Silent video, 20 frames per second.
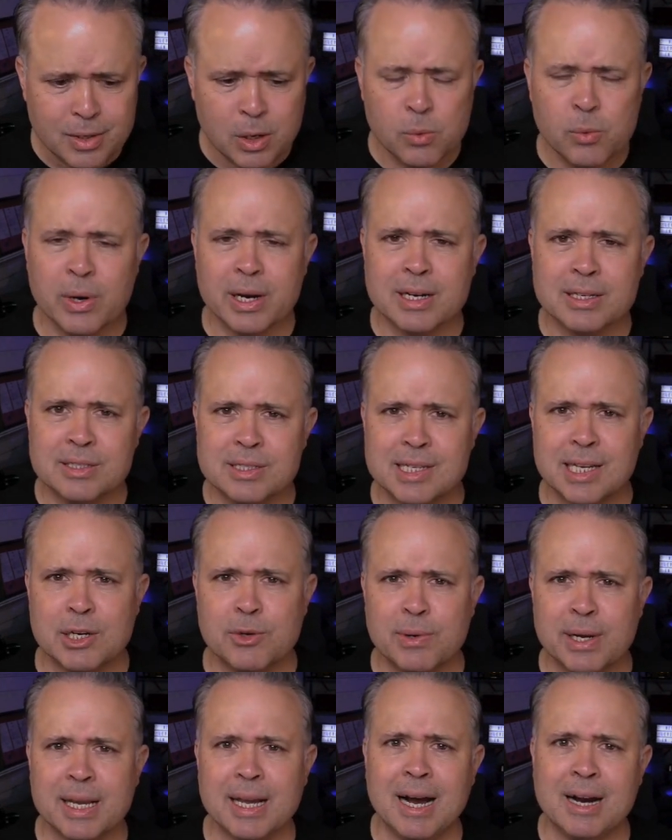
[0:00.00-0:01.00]
we're
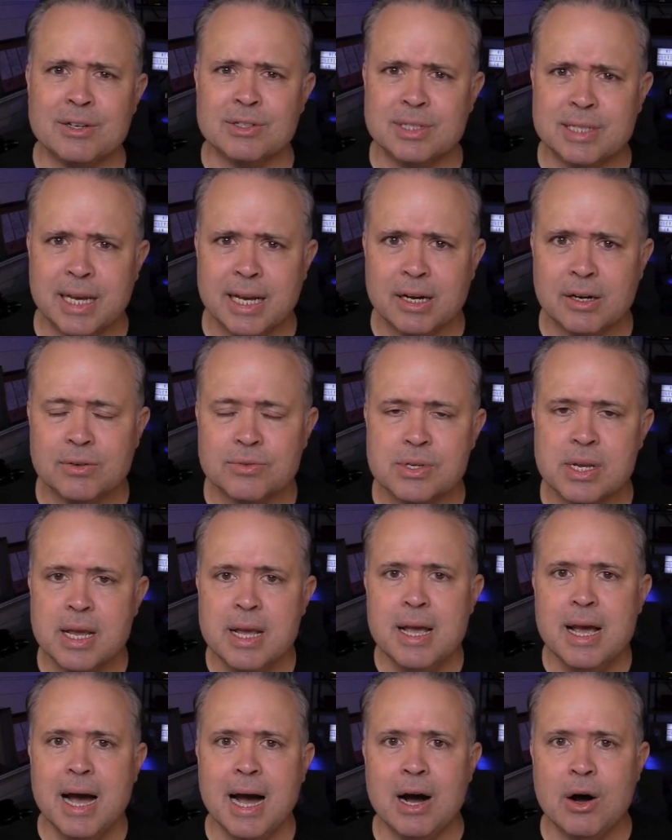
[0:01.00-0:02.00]
considering ourselves,
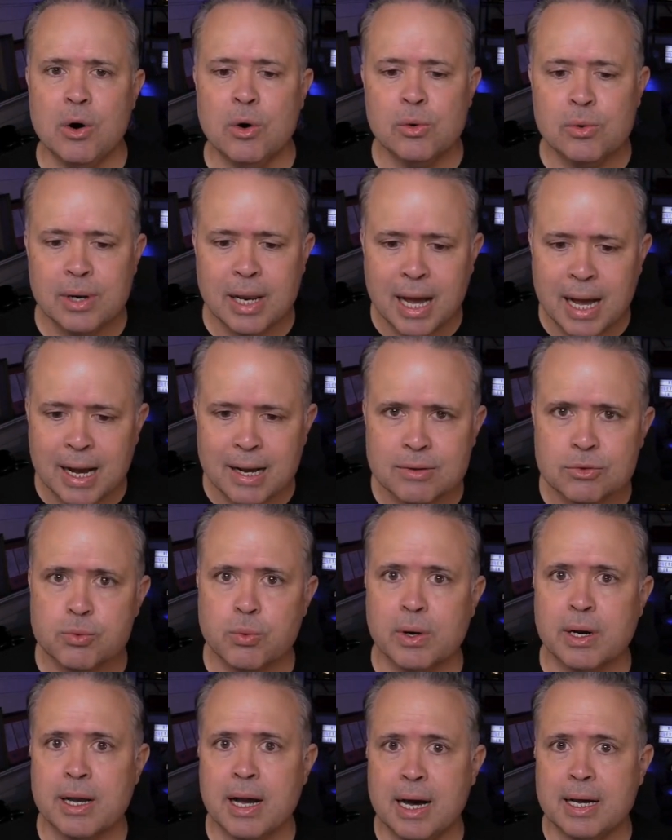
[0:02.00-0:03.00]
our own lives,
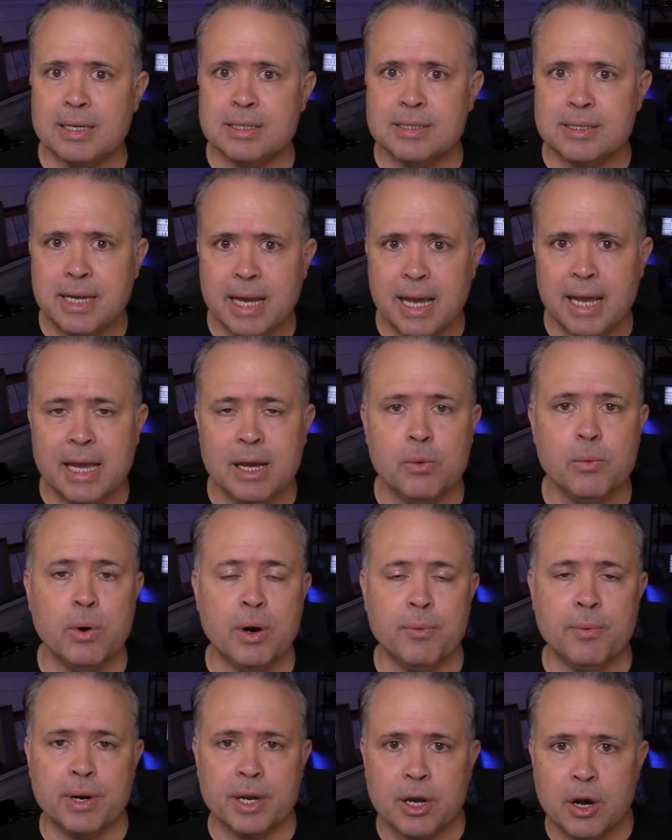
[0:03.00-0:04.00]
what God is saying,
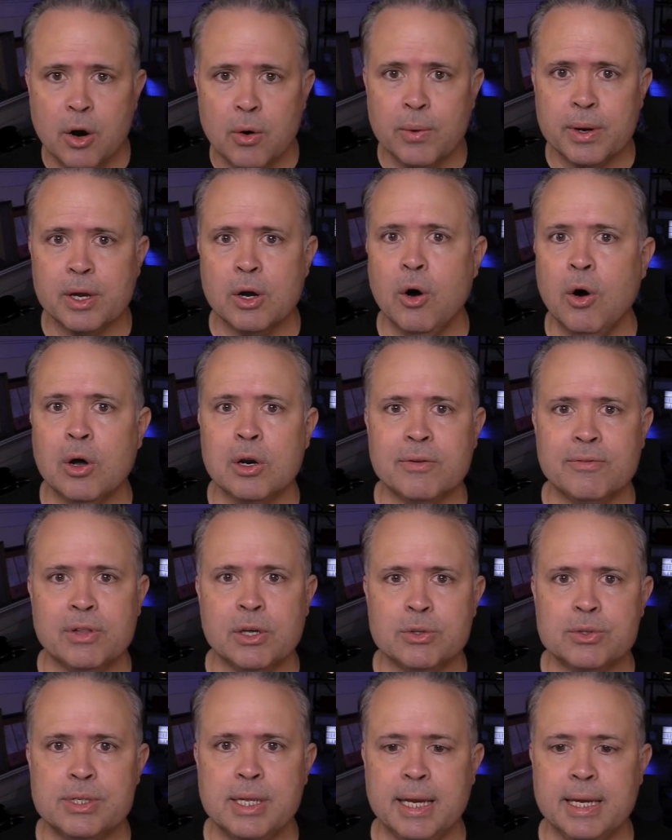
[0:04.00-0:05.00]
where we're going, all of
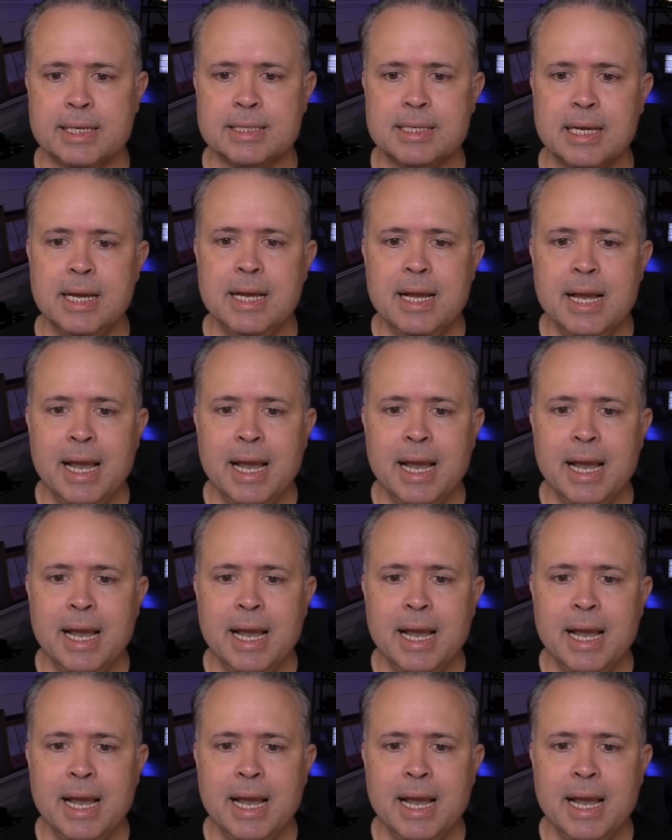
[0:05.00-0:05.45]
those things.